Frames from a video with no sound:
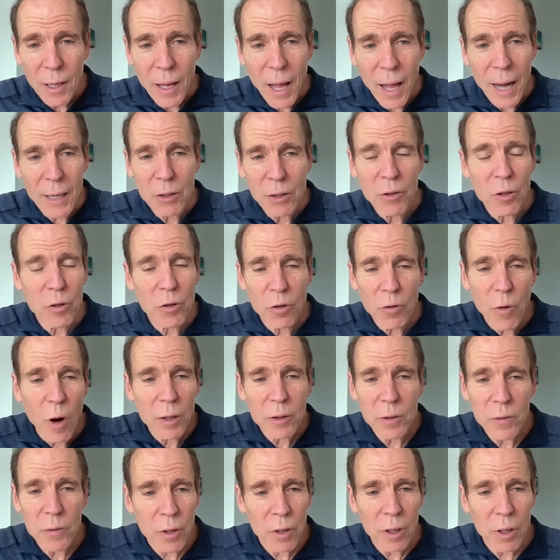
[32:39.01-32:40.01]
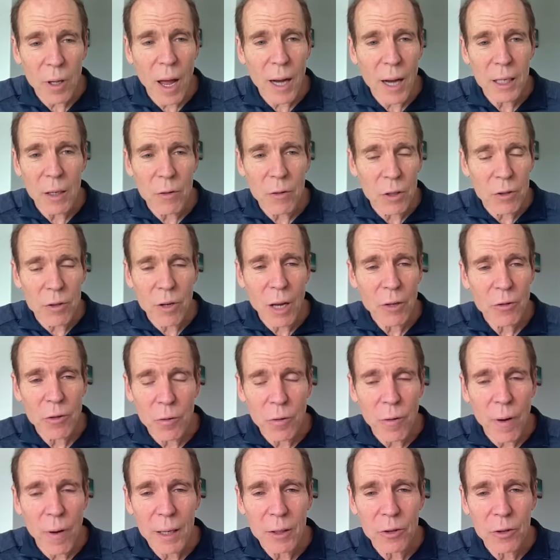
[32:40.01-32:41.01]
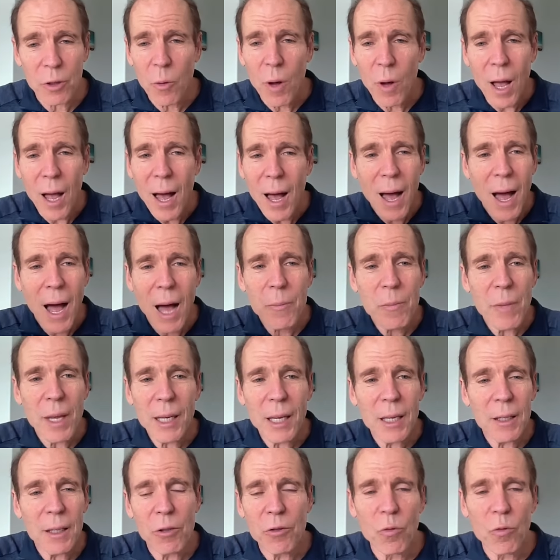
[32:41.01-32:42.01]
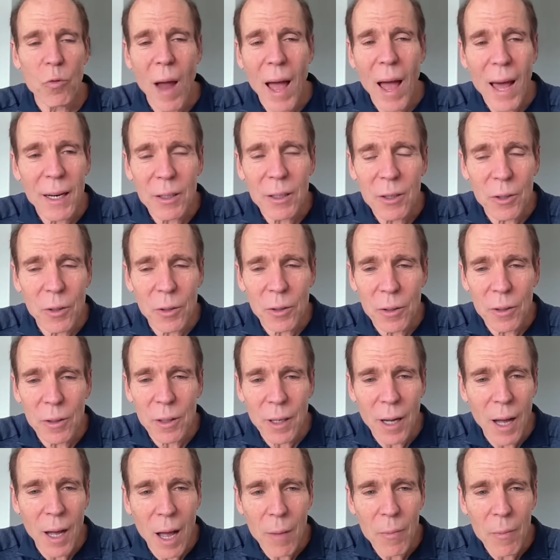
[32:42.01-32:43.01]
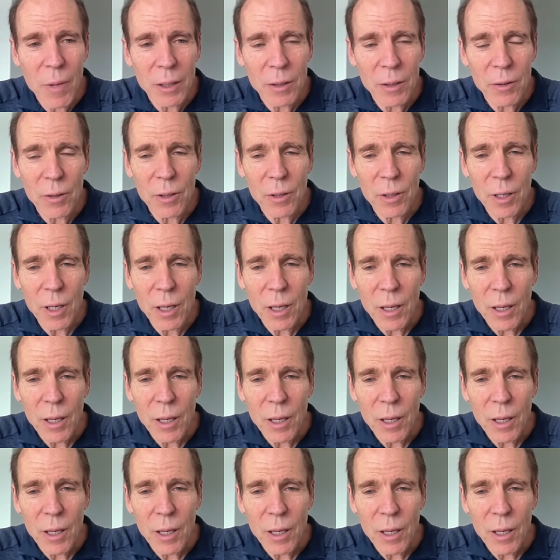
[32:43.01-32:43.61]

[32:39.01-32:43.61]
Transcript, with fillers: and it's destructive to the lining of the digestive tract so i'm making this radical comment